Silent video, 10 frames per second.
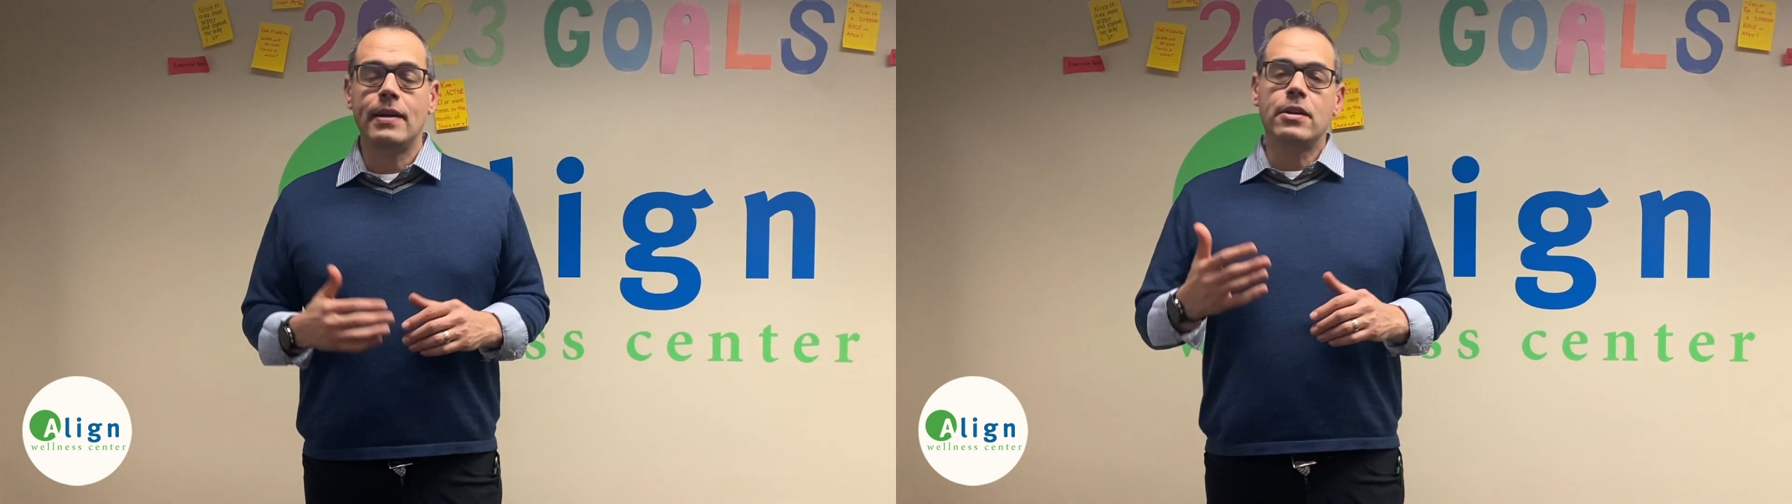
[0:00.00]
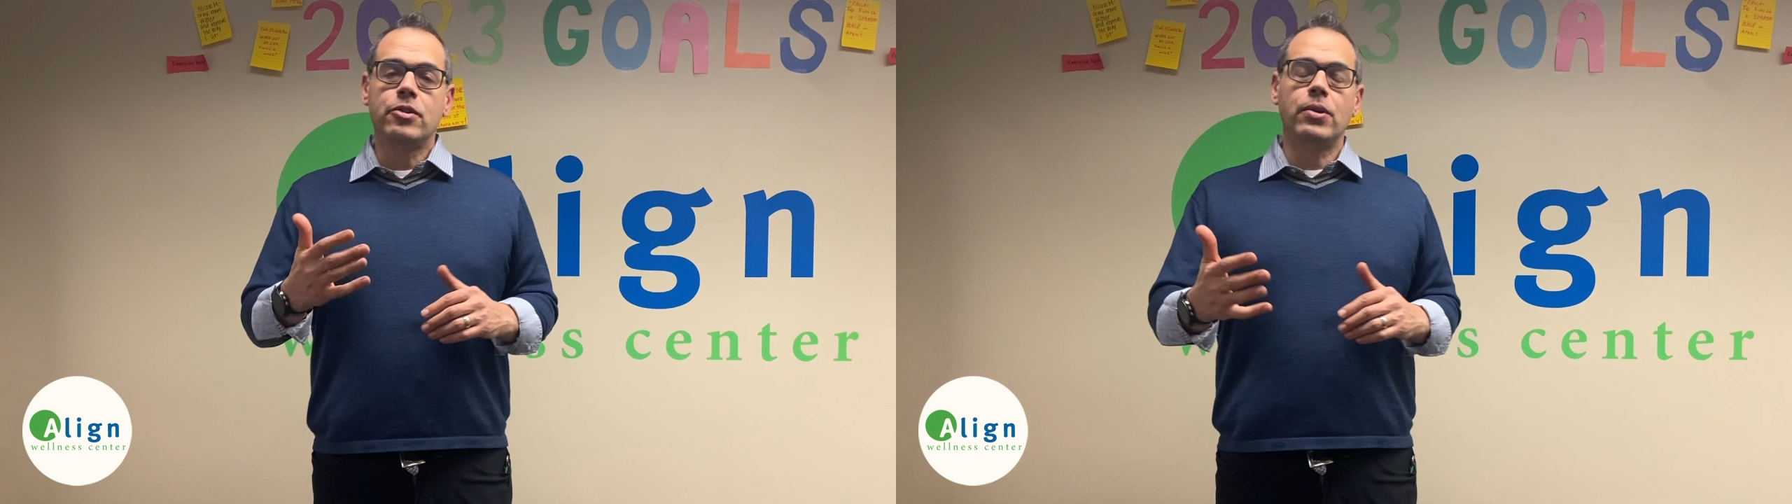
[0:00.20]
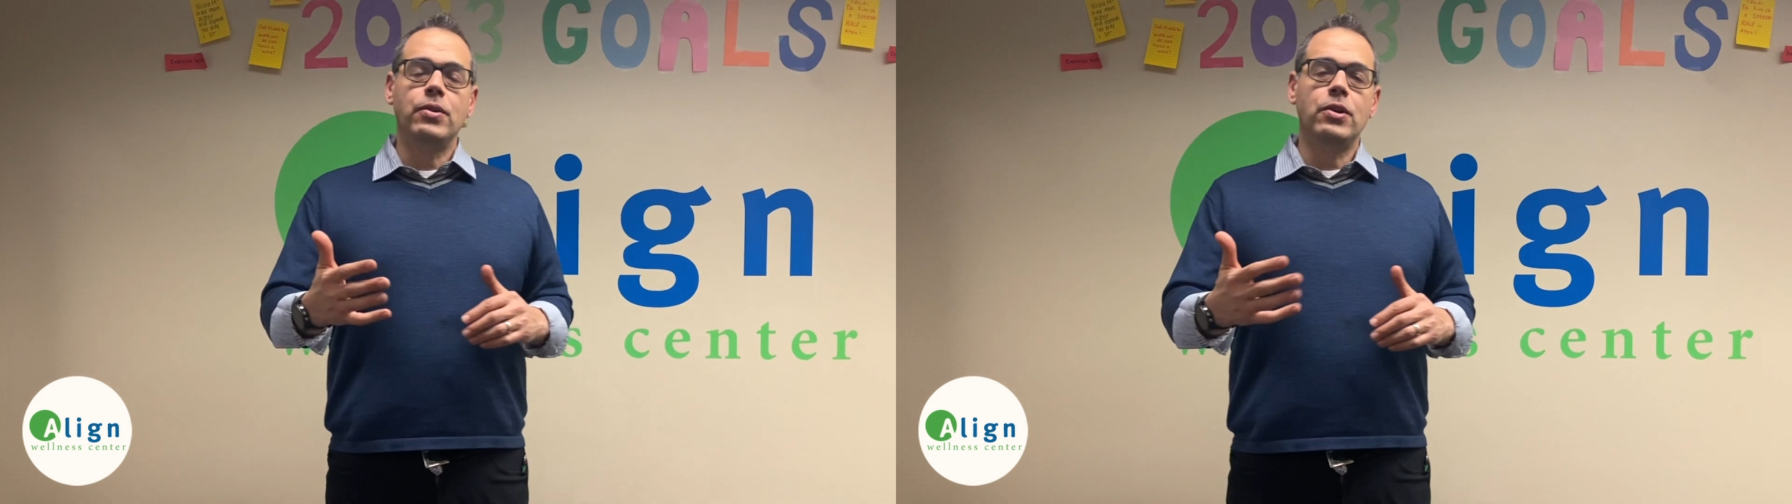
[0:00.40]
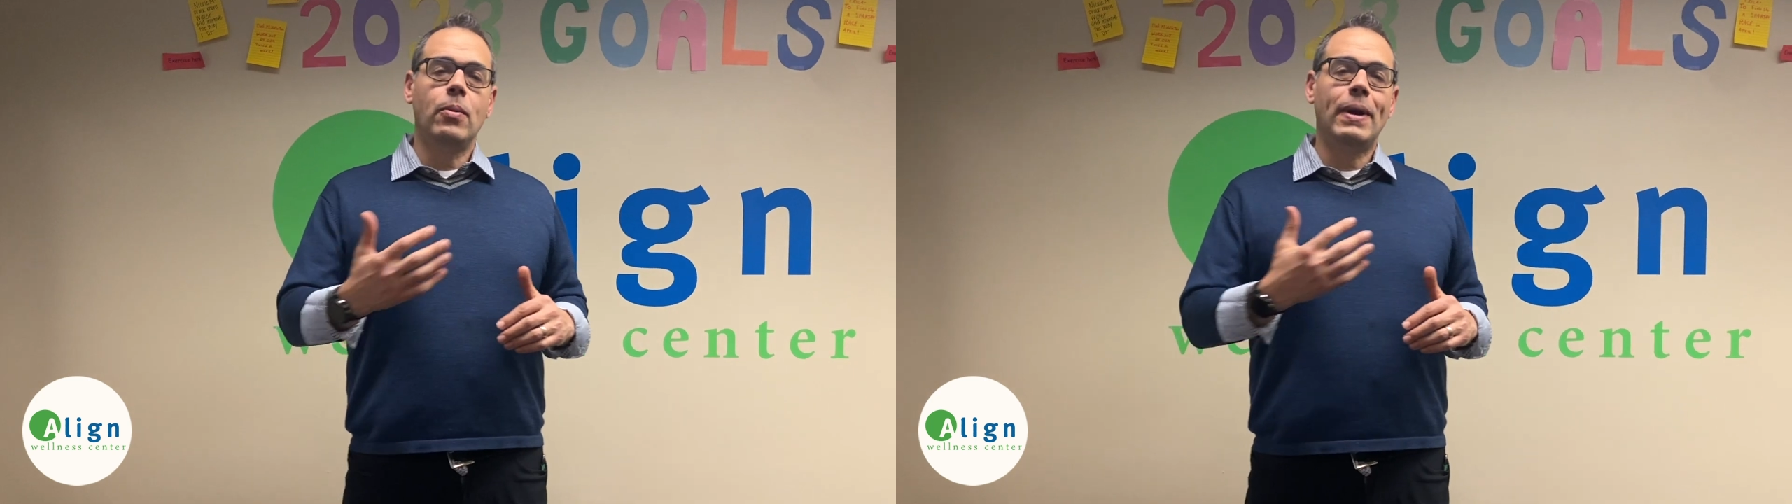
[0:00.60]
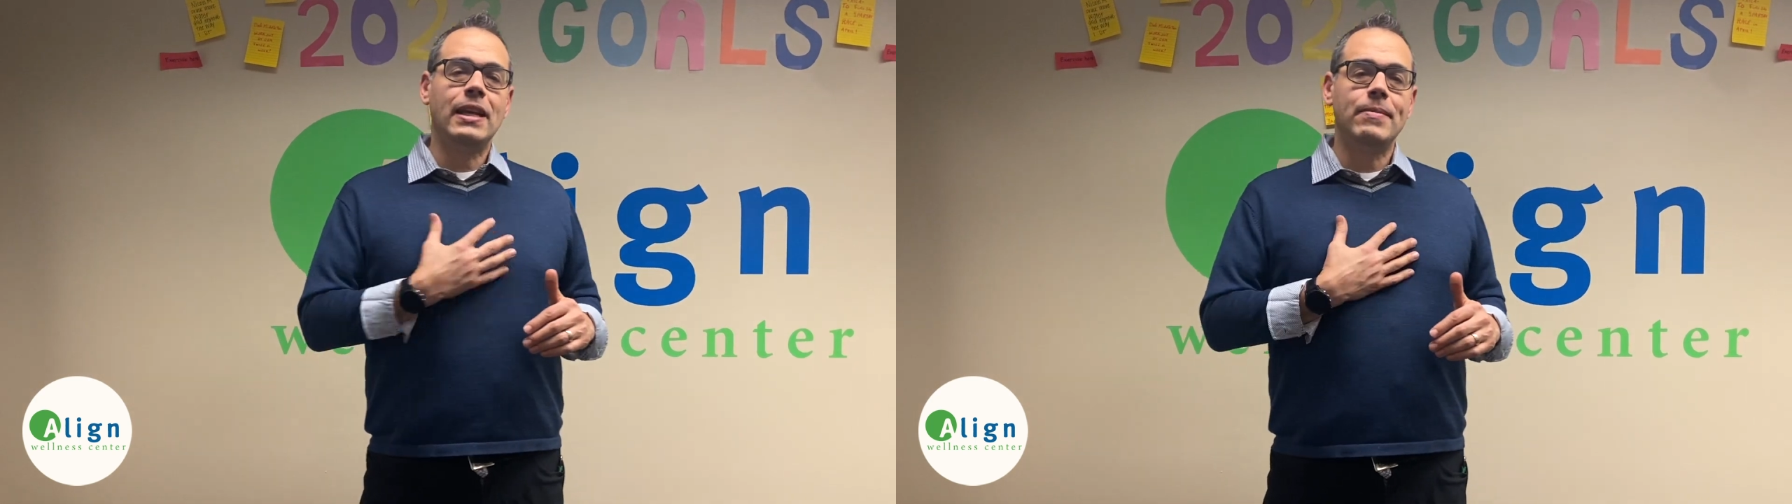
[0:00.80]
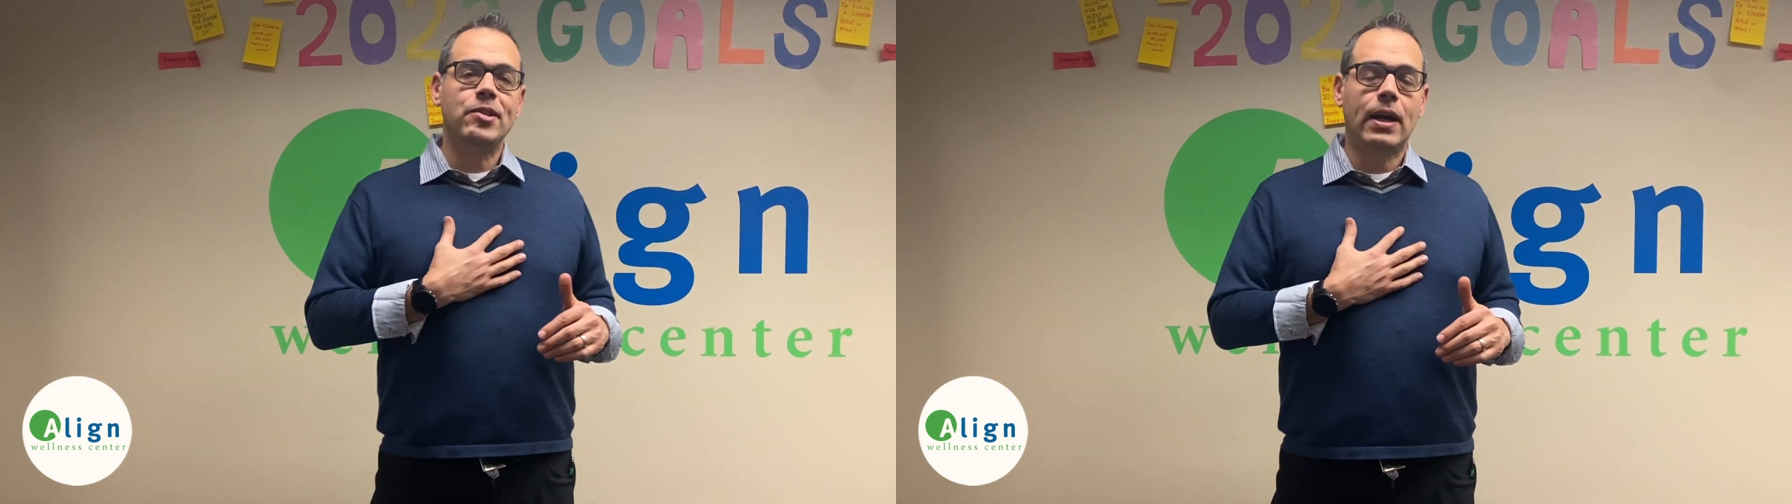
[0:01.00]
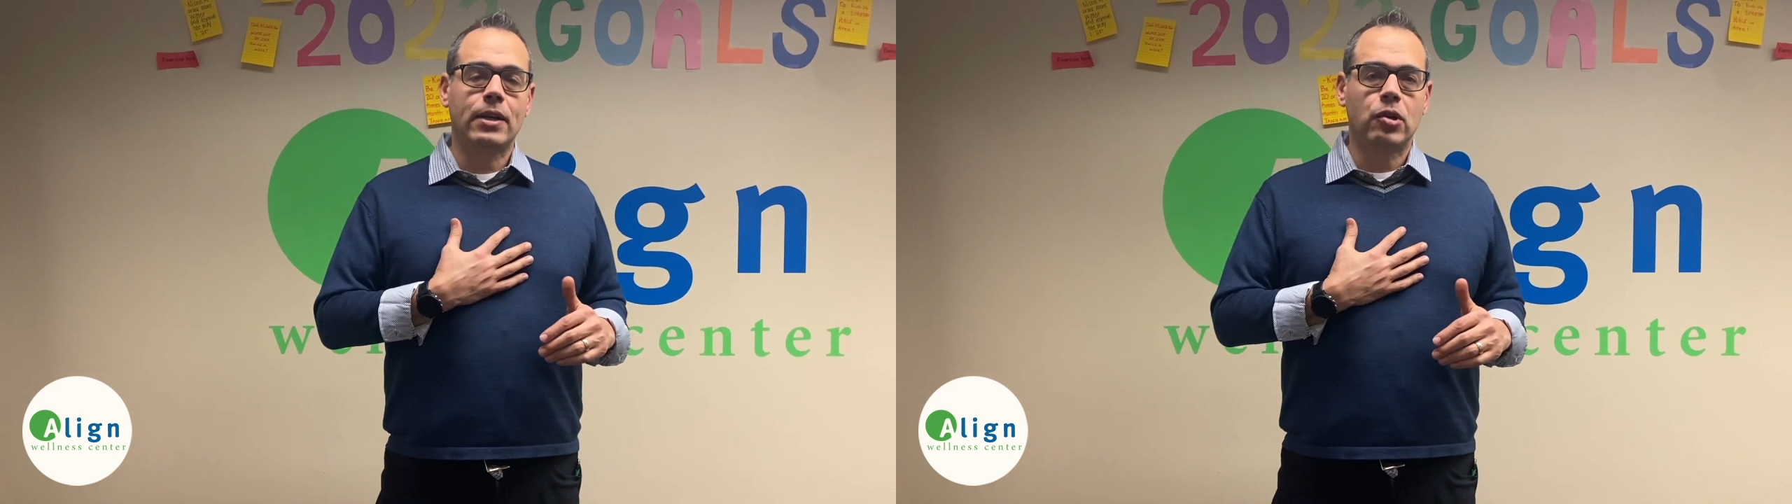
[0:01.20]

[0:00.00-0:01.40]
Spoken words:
So my name is Dr.